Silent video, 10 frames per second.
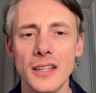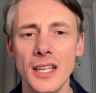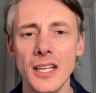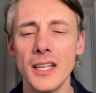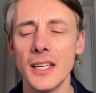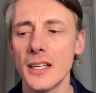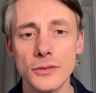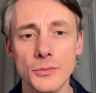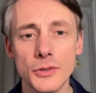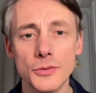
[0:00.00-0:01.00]

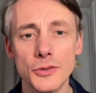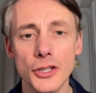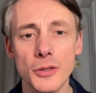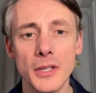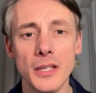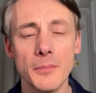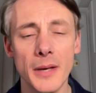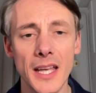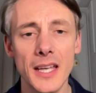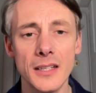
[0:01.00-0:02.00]
which was going to be
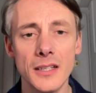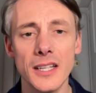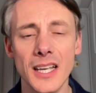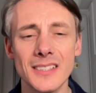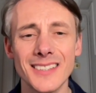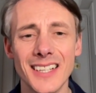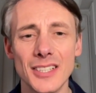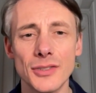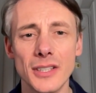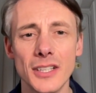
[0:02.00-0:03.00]
paying the gas and
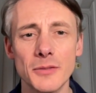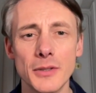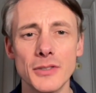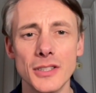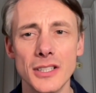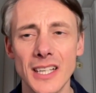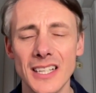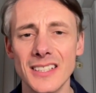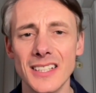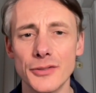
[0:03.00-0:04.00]
electric, as opposed to the
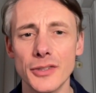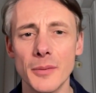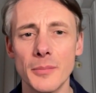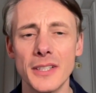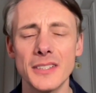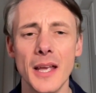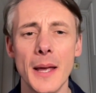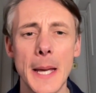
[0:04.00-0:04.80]
gas and electric companies